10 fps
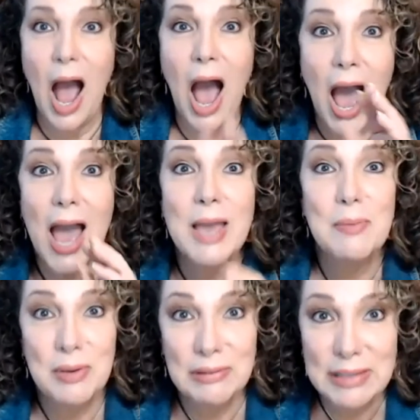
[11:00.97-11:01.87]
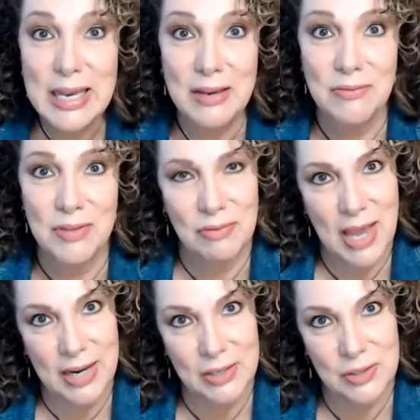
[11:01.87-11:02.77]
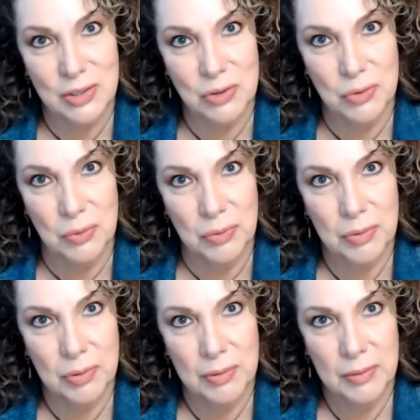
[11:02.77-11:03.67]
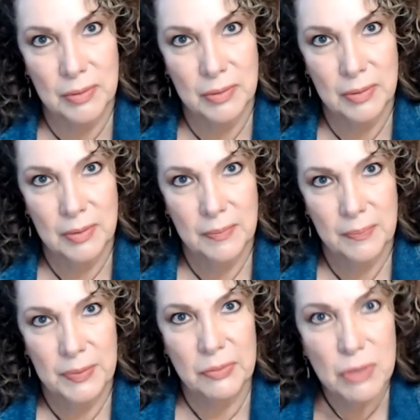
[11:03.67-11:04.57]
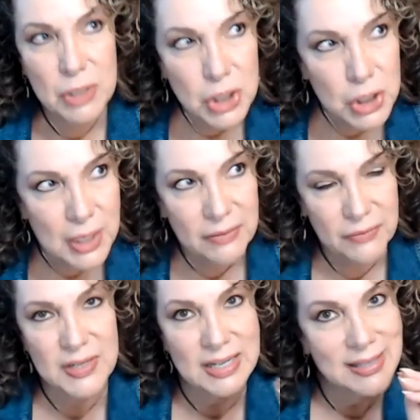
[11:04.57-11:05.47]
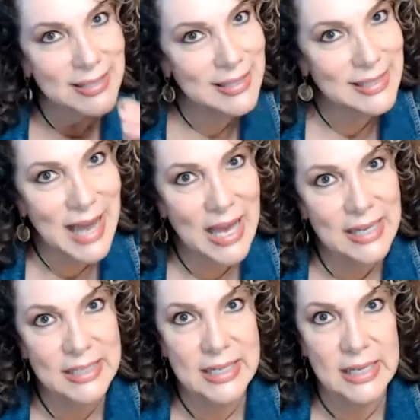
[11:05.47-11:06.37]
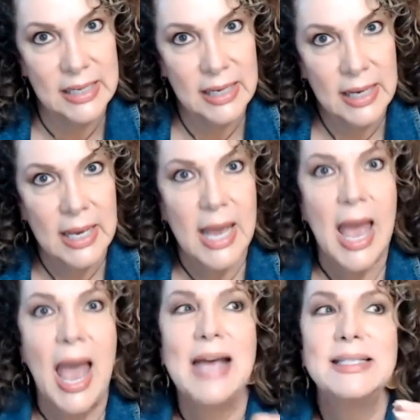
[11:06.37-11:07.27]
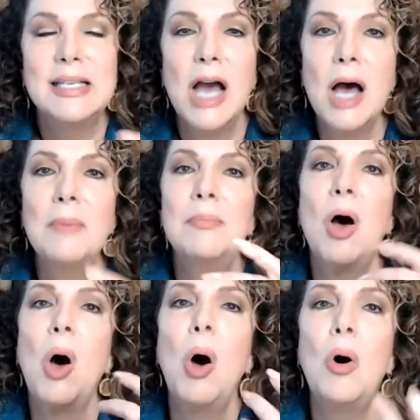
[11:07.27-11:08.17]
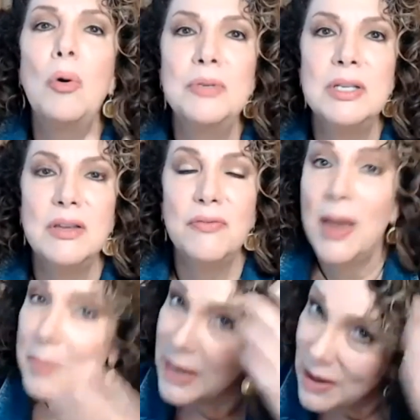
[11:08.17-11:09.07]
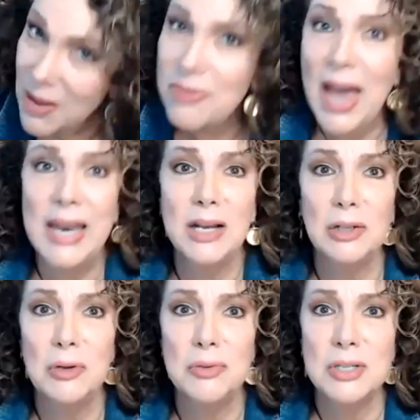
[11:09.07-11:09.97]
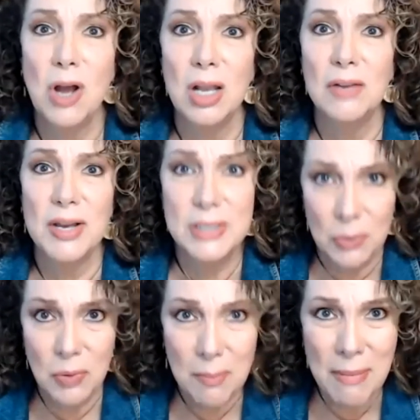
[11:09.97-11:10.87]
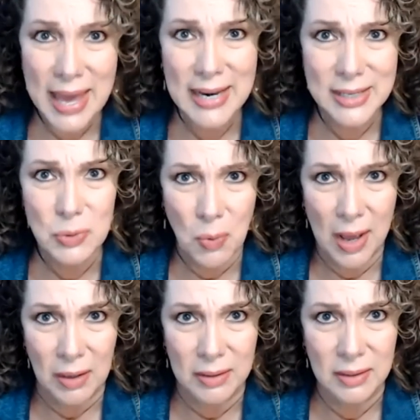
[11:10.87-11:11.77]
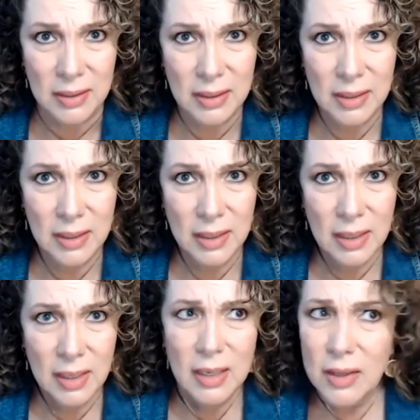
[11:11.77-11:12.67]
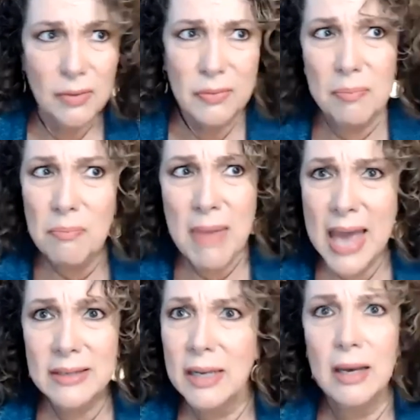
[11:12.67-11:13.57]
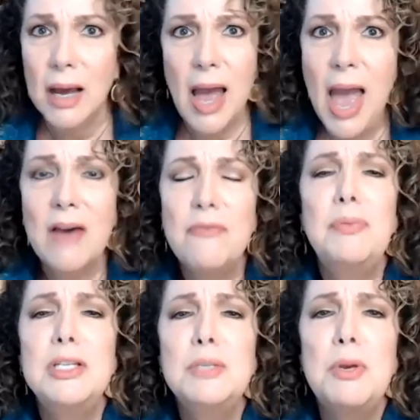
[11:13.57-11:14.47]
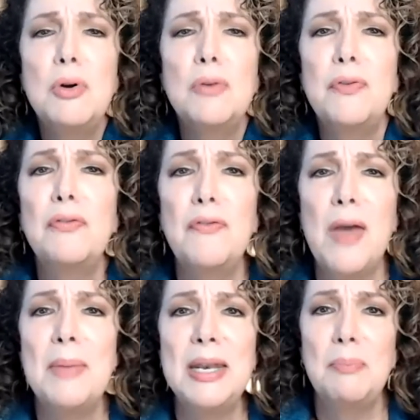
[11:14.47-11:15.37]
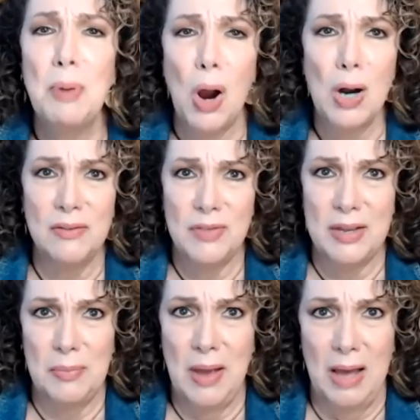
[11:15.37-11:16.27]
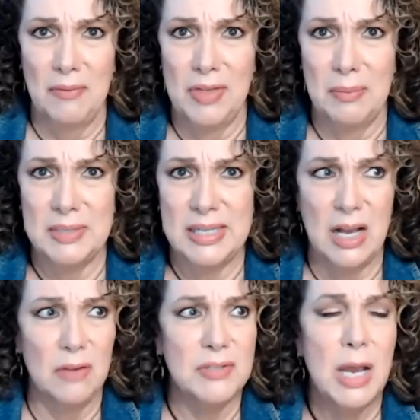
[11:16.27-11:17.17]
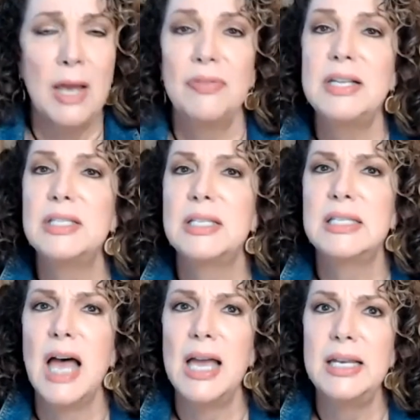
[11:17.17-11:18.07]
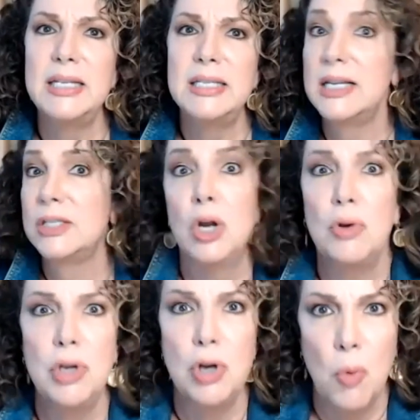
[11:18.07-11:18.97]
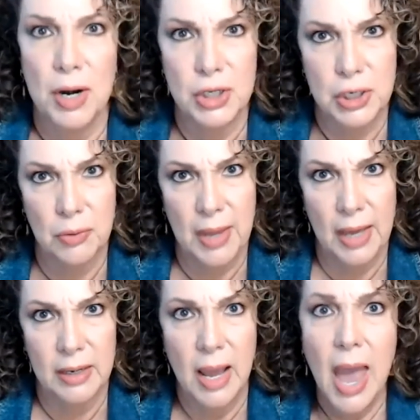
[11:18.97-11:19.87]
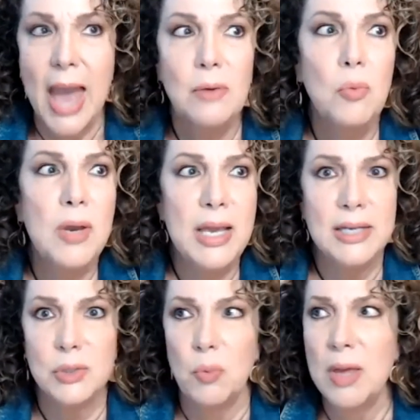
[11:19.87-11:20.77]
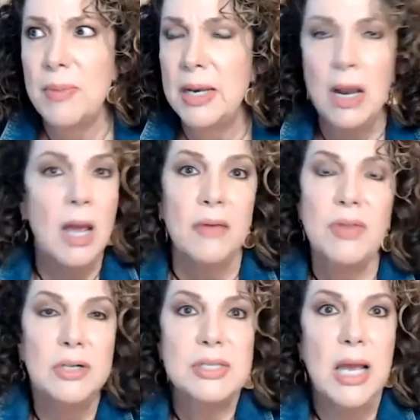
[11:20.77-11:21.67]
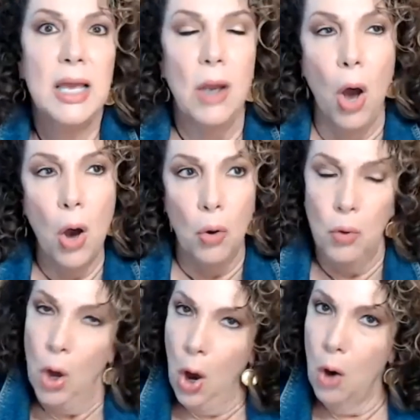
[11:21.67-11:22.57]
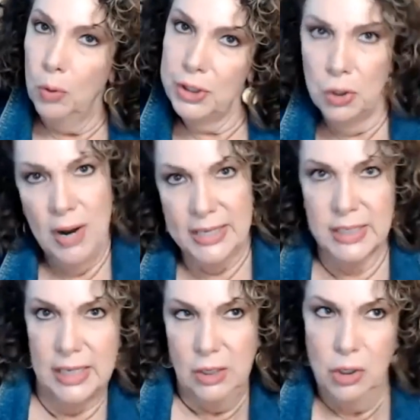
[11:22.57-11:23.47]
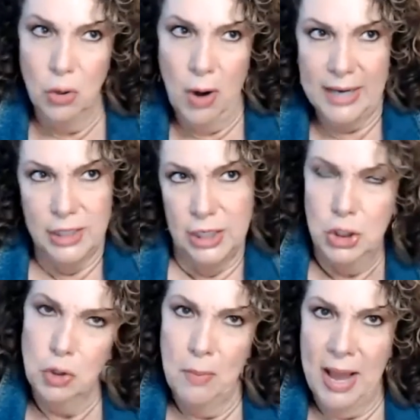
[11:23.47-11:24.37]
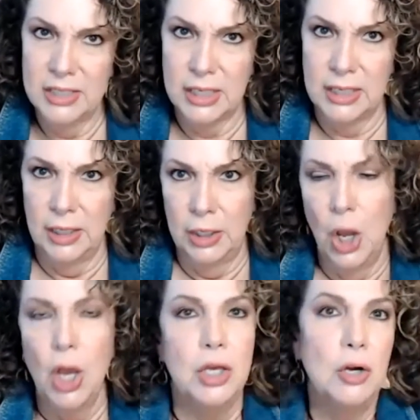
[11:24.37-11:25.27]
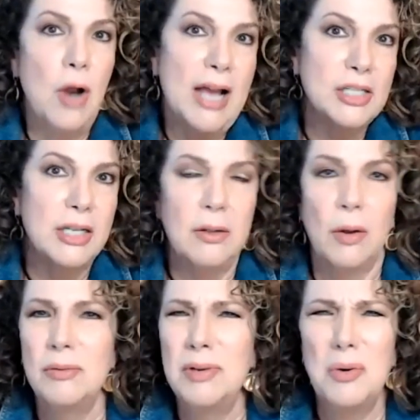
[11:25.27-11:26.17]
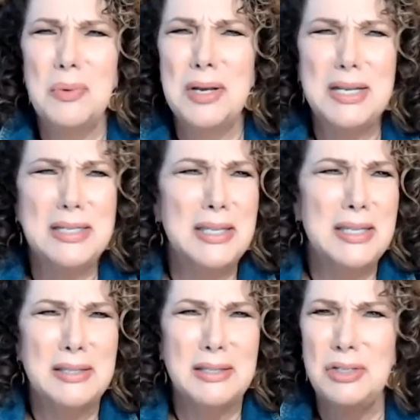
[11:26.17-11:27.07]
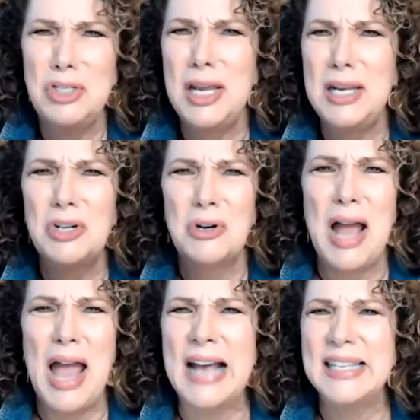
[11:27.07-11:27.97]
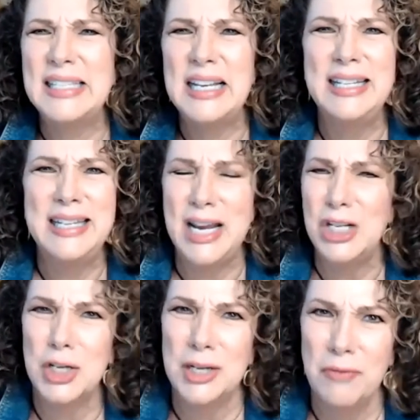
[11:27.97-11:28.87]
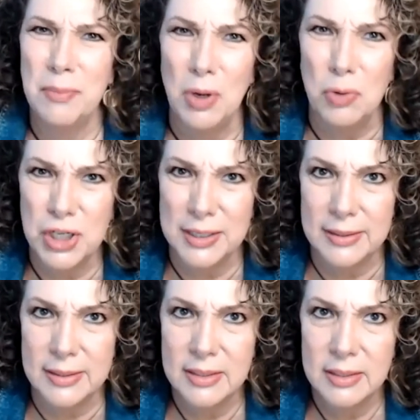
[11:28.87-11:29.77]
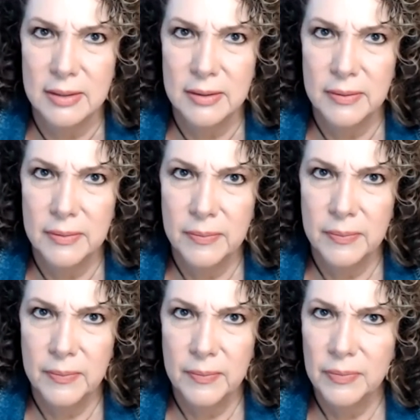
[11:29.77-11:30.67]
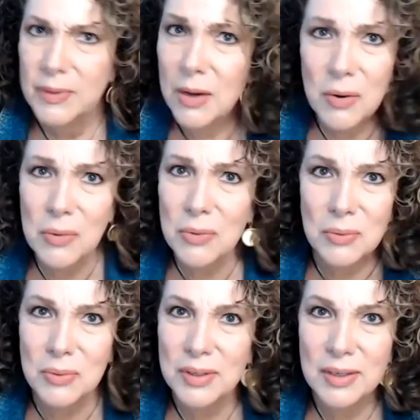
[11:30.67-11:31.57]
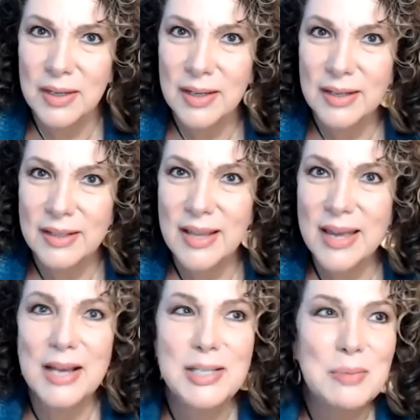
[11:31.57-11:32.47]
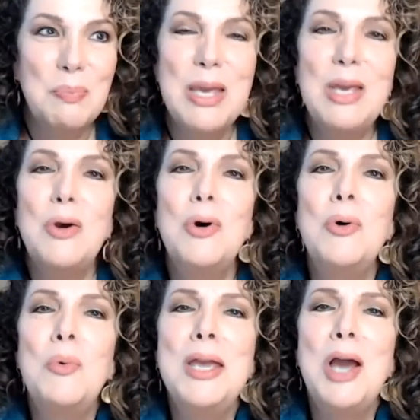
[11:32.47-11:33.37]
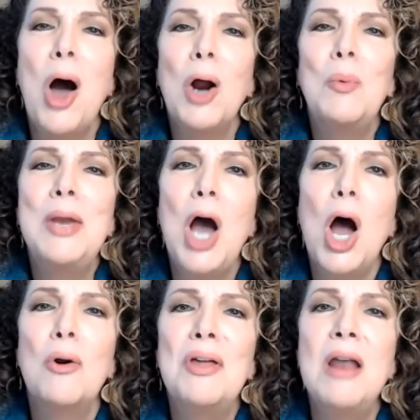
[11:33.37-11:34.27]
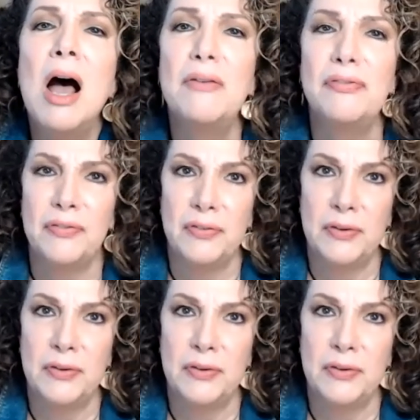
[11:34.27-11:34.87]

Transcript: I believe that that is the truth. That the shift in society has come home to the feminine, and that includes in all of us who are men as well. Men have this beautiful feminine part of themselves that society says, no, you don't want to show that. And we as women, they're saying, well, you're acting too masculine. You're asking, no, what is this gender assignation of emotions? No, let us be who we are. We are enough.